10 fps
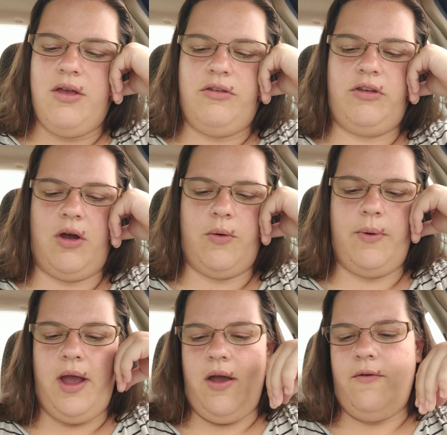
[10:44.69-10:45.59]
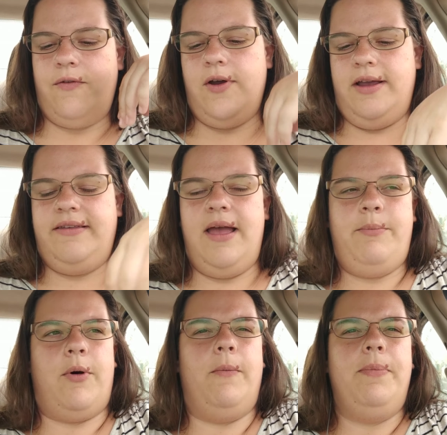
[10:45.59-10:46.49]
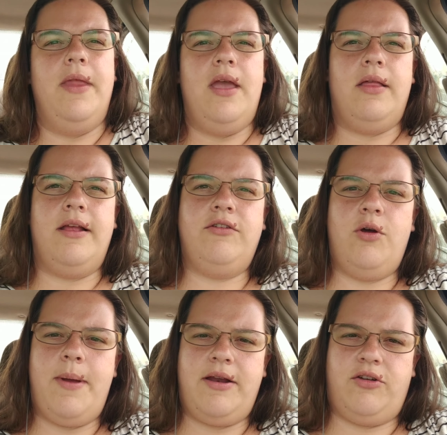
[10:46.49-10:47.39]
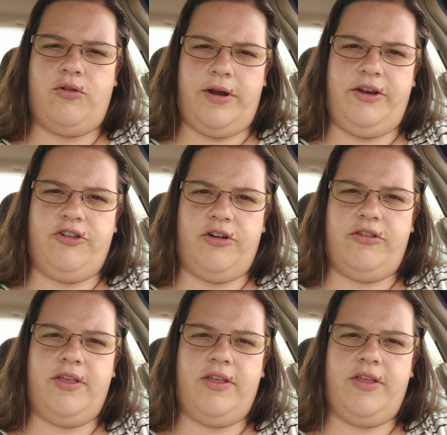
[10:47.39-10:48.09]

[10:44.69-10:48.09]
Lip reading: So, for example, let's go back to creatures.